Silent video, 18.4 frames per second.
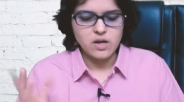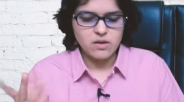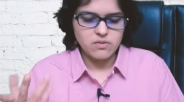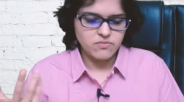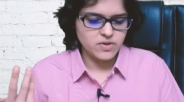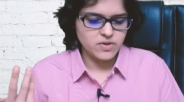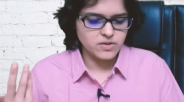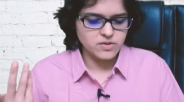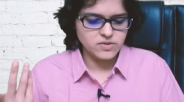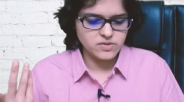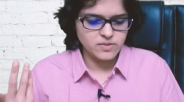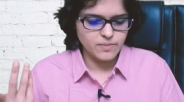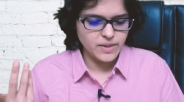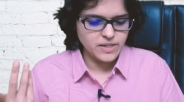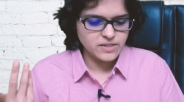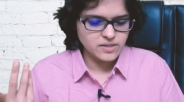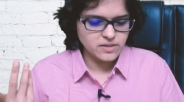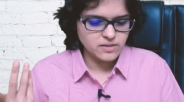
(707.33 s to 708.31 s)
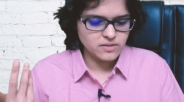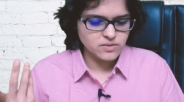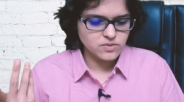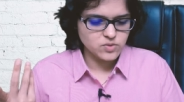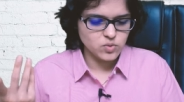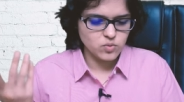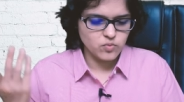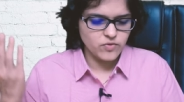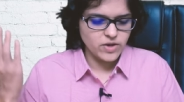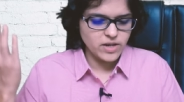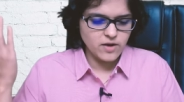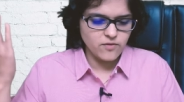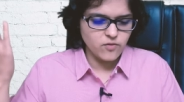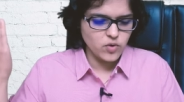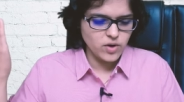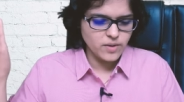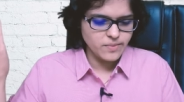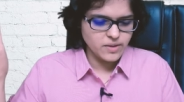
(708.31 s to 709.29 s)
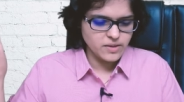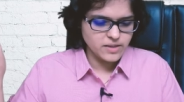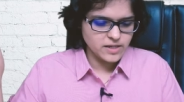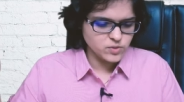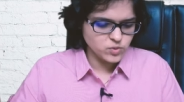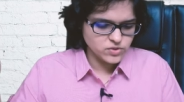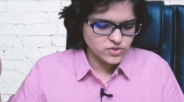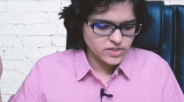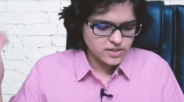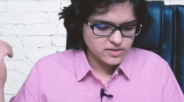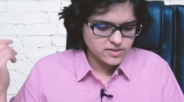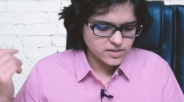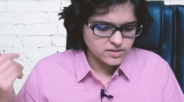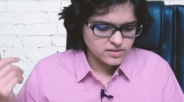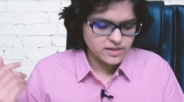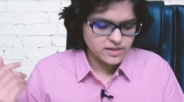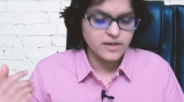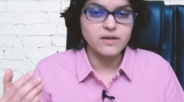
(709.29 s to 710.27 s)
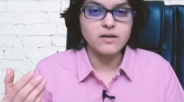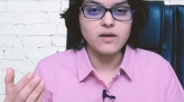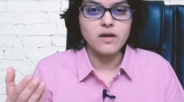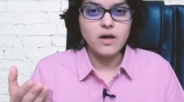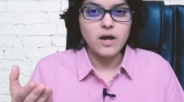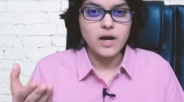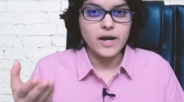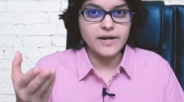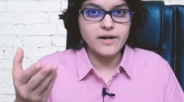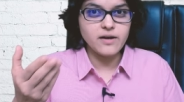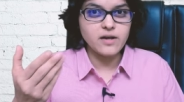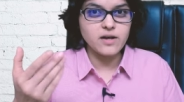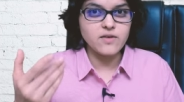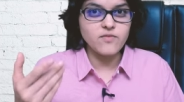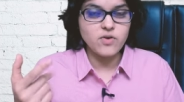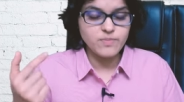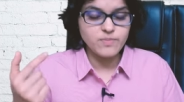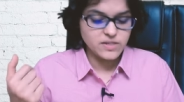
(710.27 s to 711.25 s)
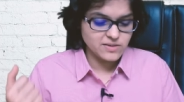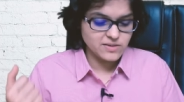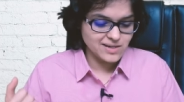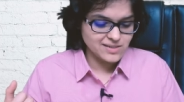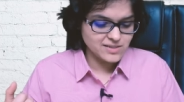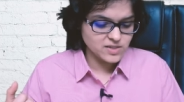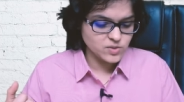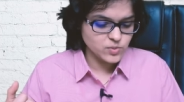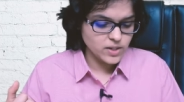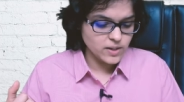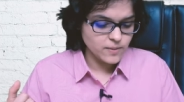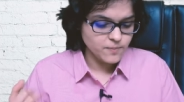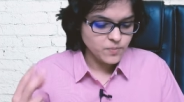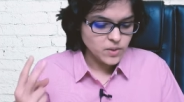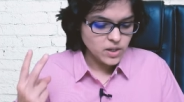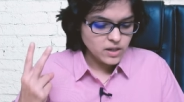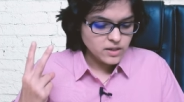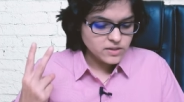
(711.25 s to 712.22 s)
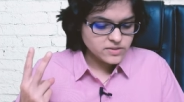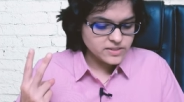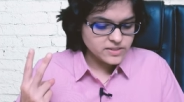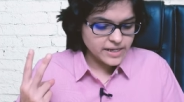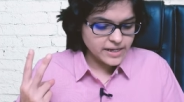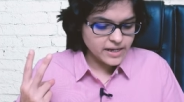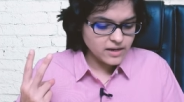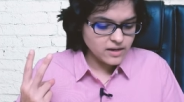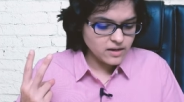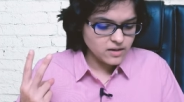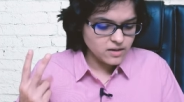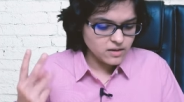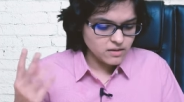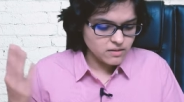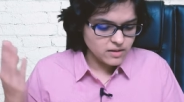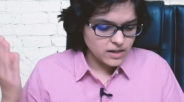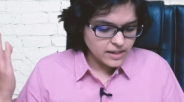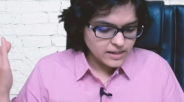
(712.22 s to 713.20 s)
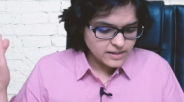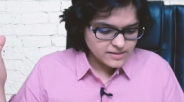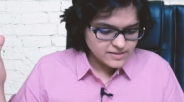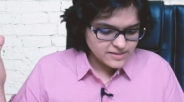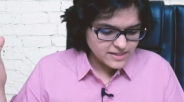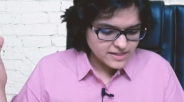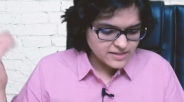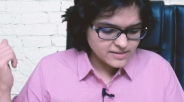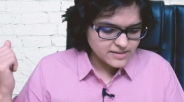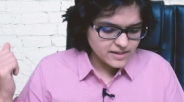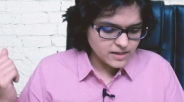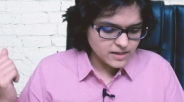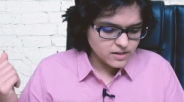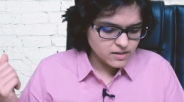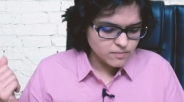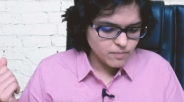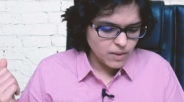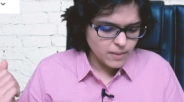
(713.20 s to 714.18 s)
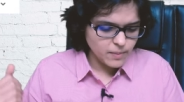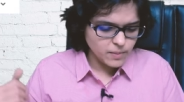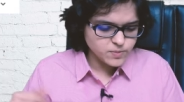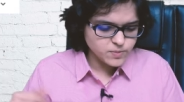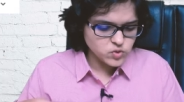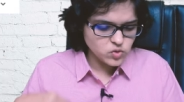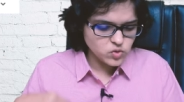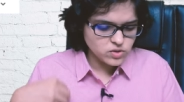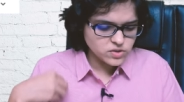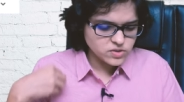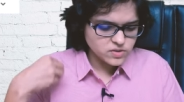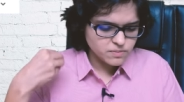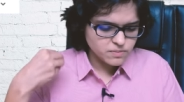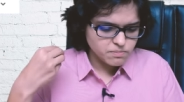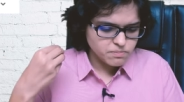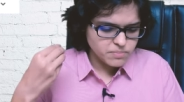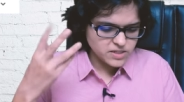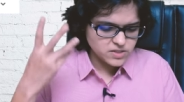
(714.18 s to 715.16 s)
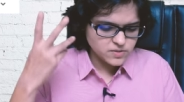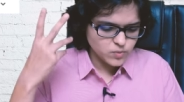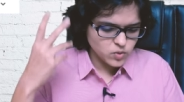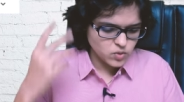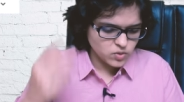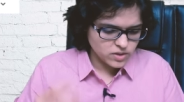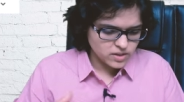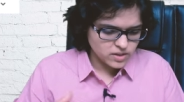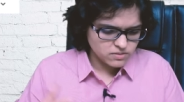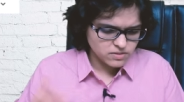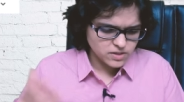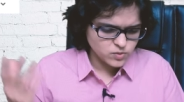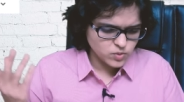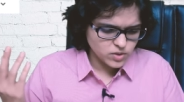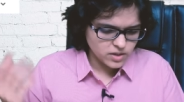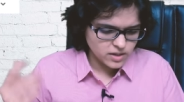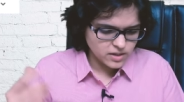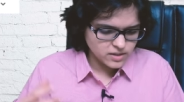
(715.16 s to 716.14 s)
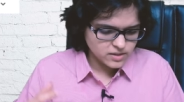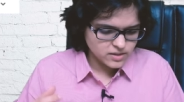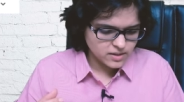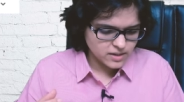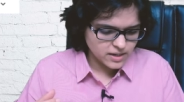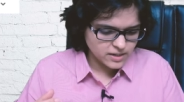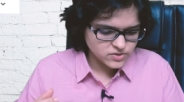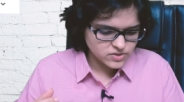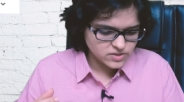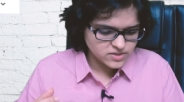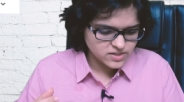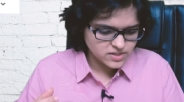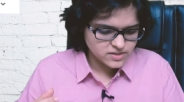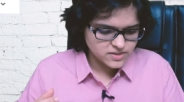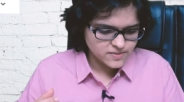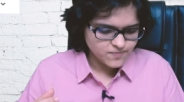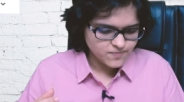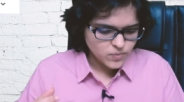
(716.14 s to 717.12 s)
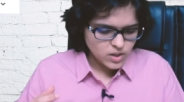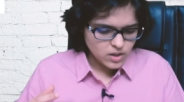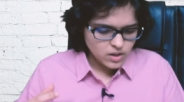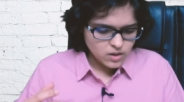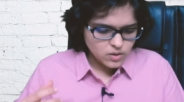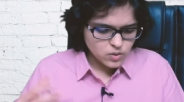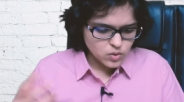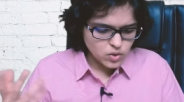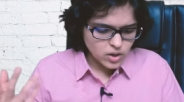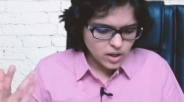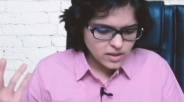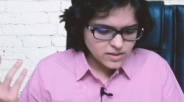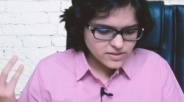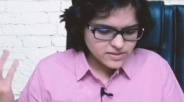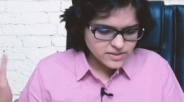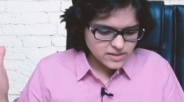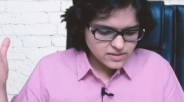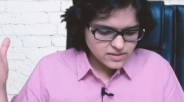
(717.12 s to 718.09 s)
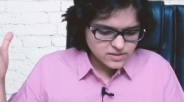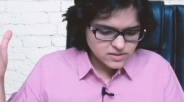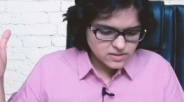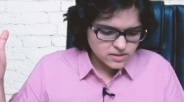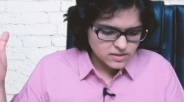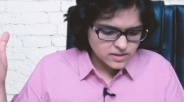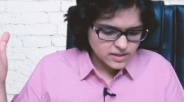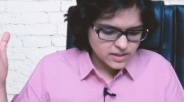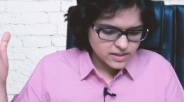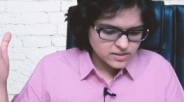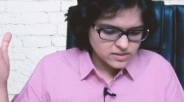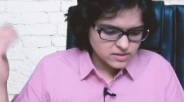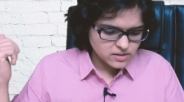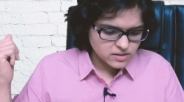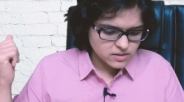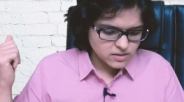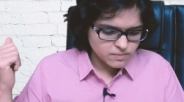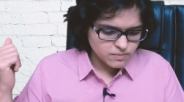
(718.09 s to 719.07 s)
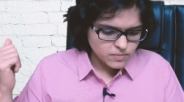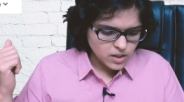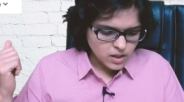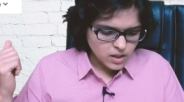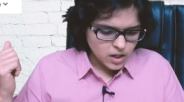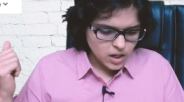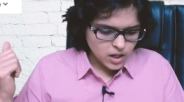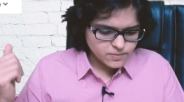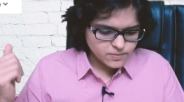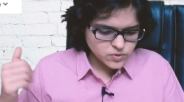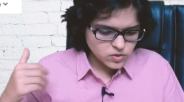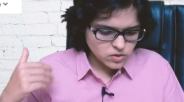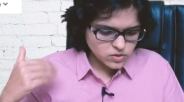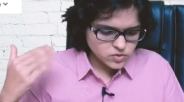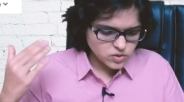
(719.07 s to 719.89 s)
Well, this is amazing. So very affordable. That's what Jayant says, and I did confirm these rates as well. Second, uh, Lalit says that ma'am Upstox best broker hai. That's what Lalit Clasher says. Krunal says that uh, Upstox